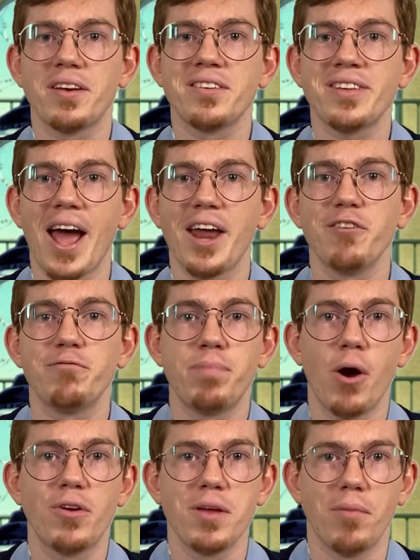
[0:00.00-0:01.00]
design of
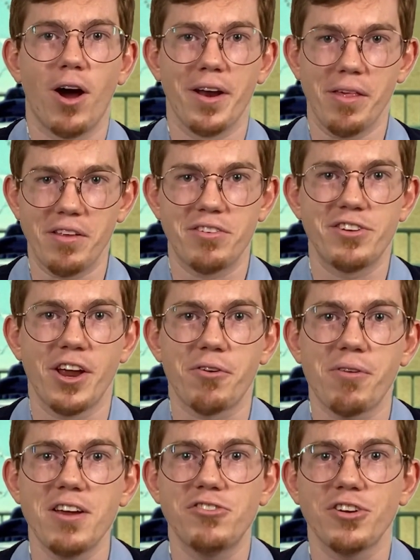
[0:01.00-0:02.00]
Pokemon in this
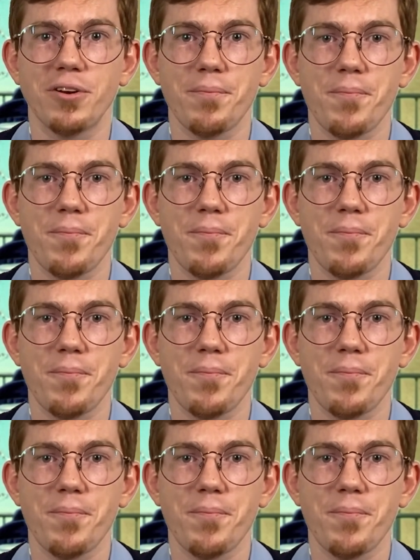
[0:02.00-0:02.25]
generation.